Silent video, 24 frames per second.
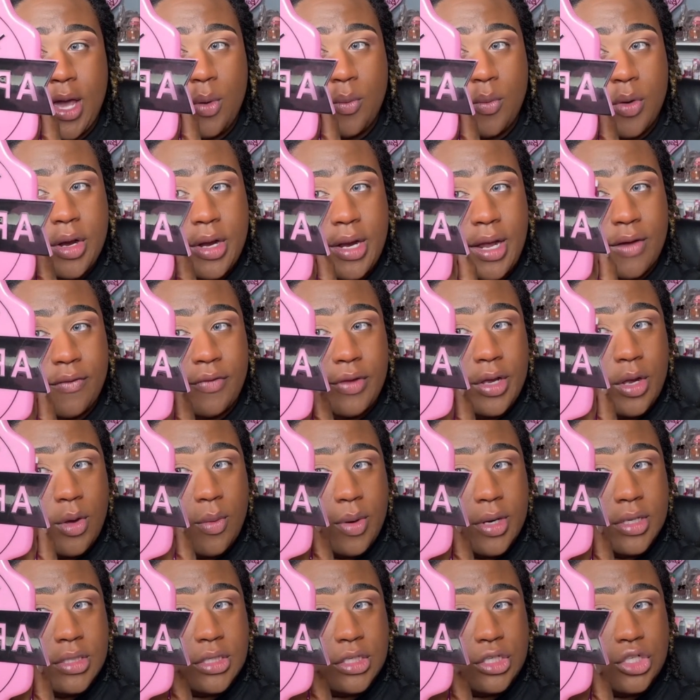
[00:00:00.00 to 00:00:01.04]
We're definitely
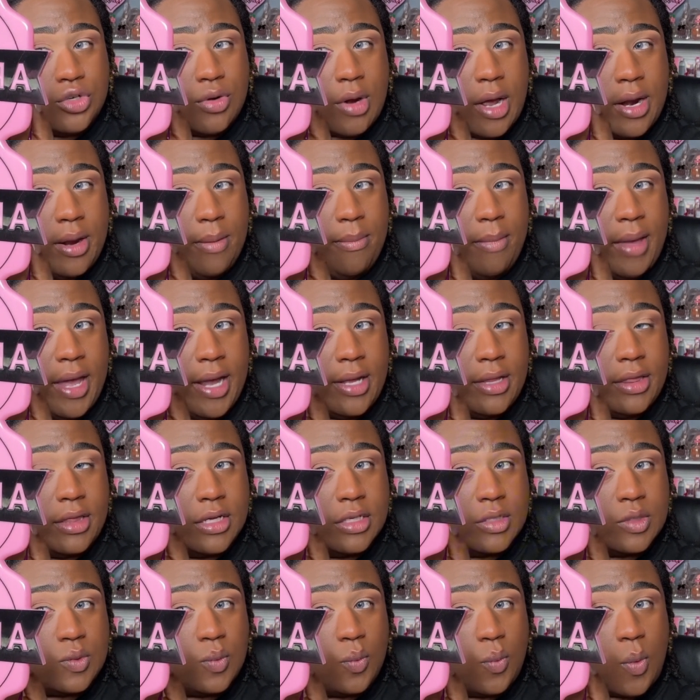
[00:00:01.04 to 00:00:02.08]
going to try to make
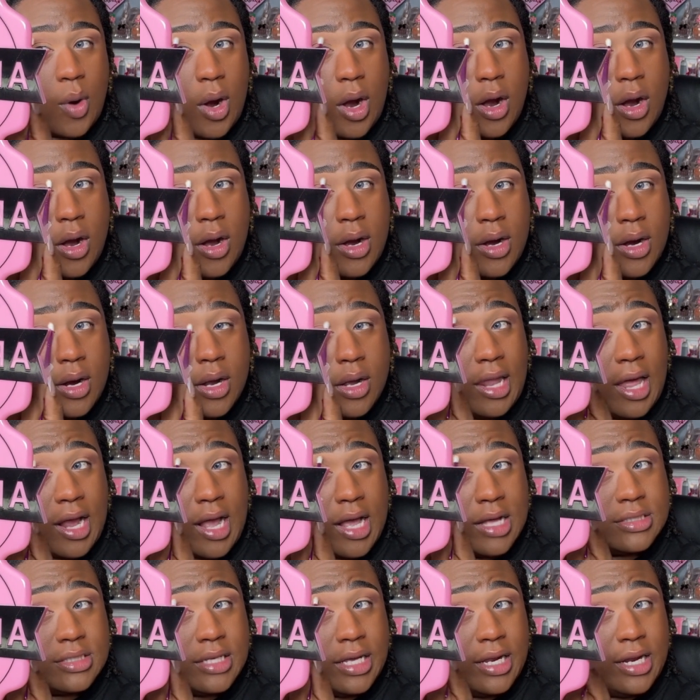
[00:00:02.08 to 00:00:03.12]
this work. Like
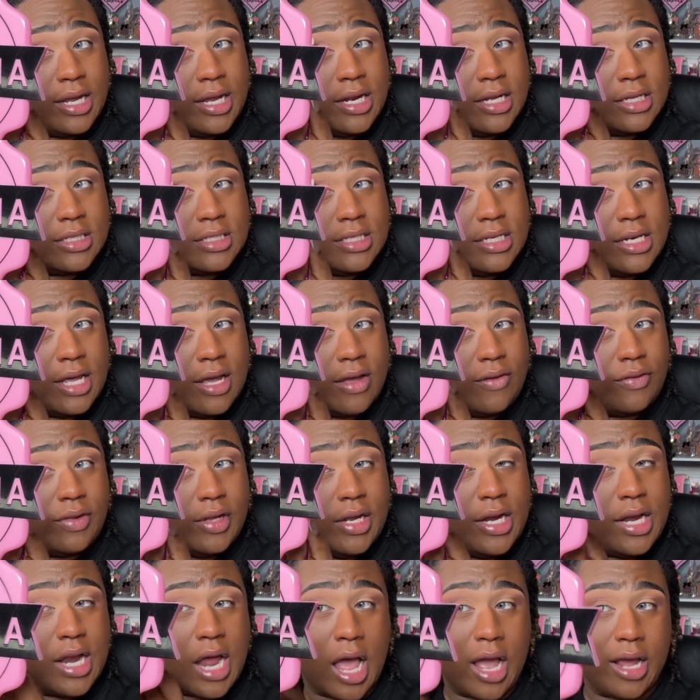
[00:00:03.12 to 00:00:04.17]
I said, it is definitely
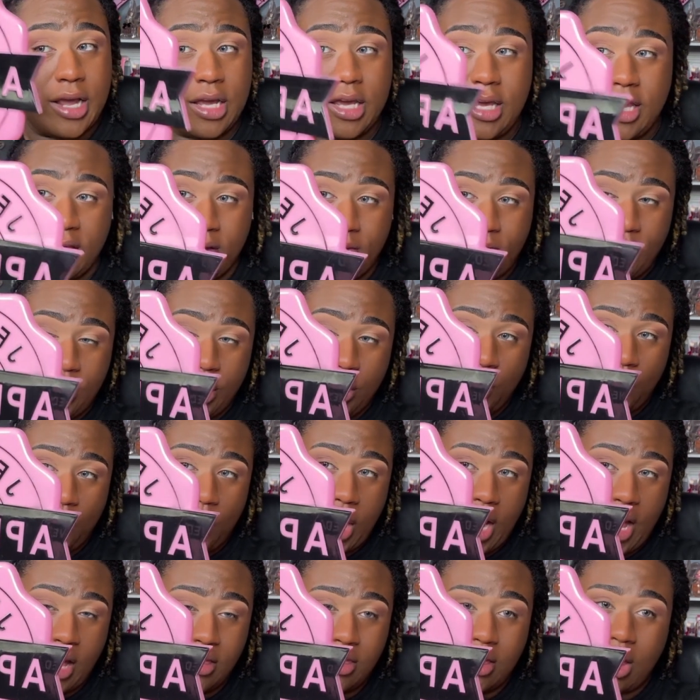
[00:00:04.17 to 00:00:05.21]
not giving what
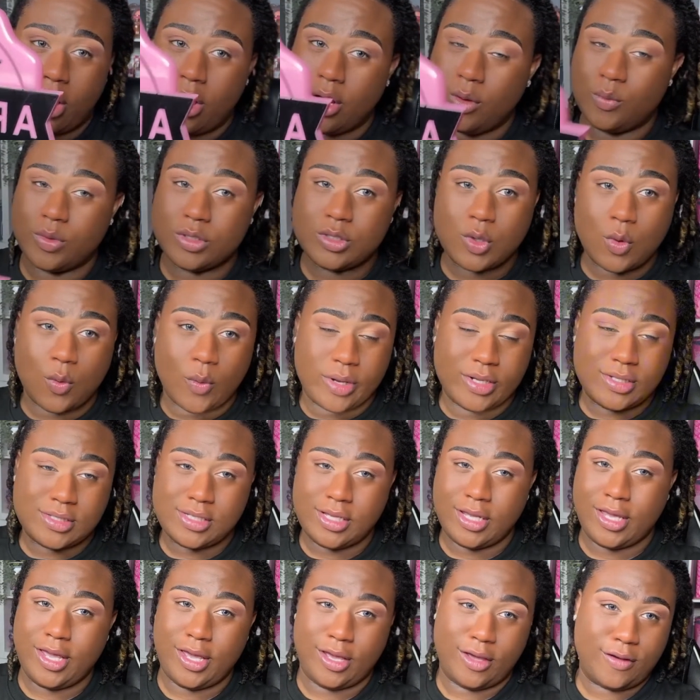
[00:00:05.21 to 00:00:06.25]
I thought it was going to
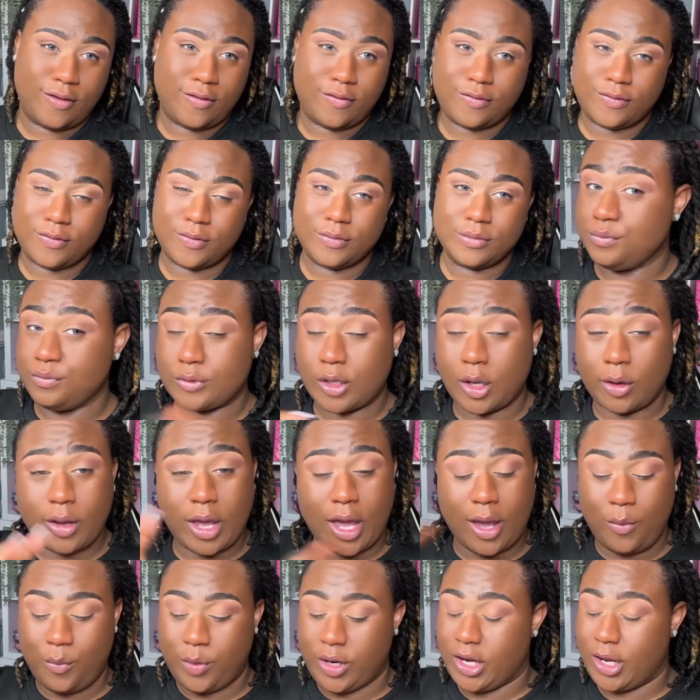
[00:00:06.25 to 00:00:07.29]
give.
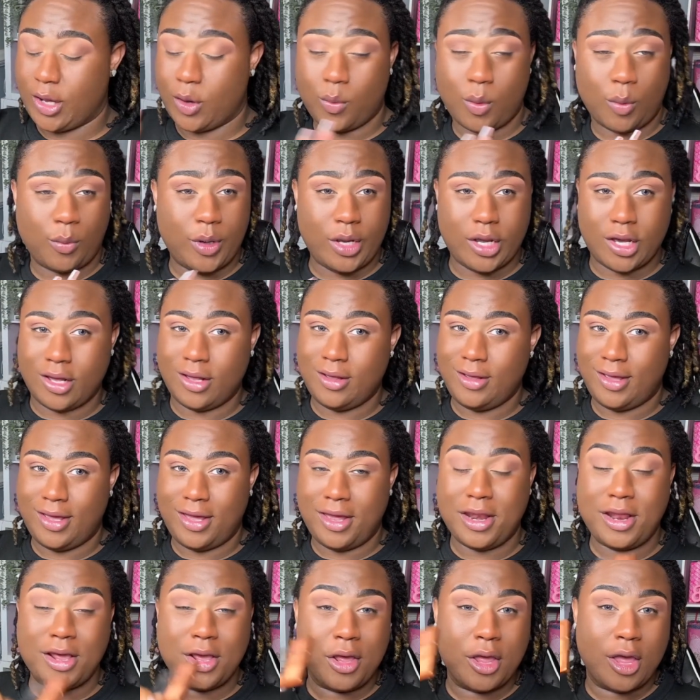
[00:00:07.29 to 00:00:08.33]
Okay, we did what we
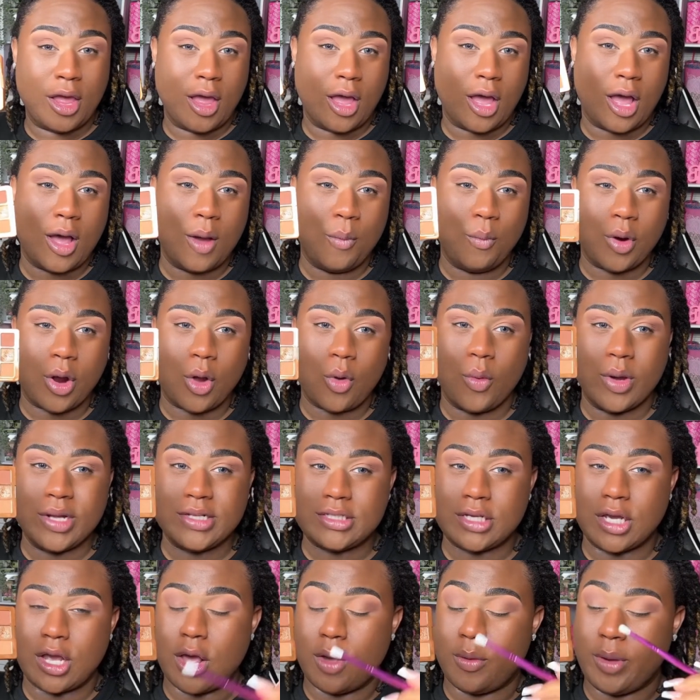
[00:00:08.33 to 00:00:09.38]
could. We're going
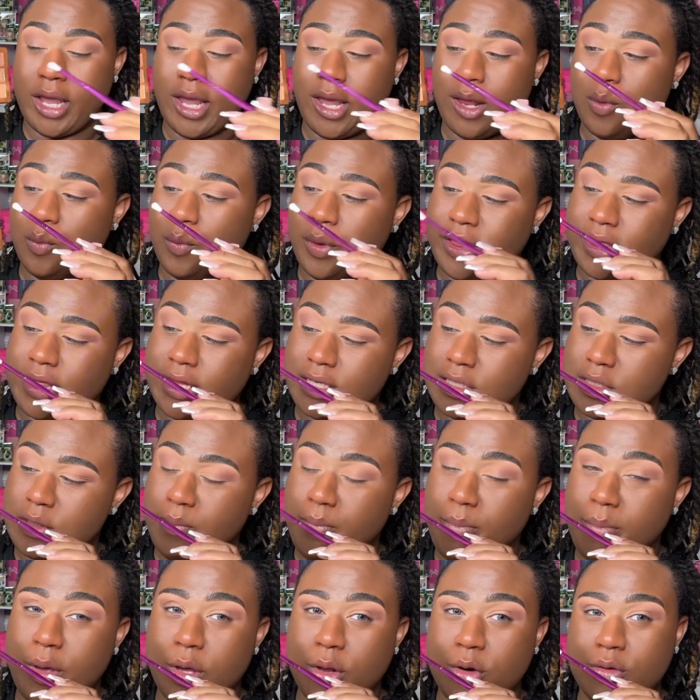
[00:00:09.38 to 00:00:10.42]
to go in with this
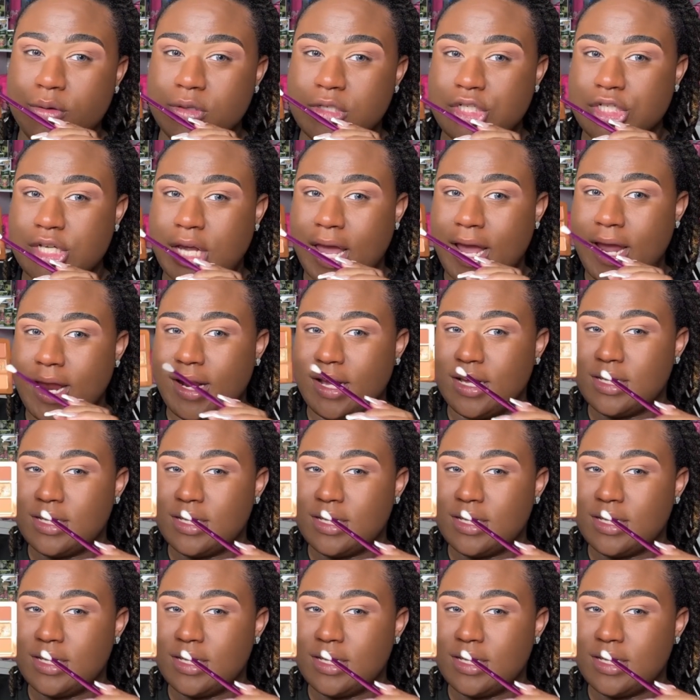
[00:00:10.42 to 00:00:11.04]
middle shade.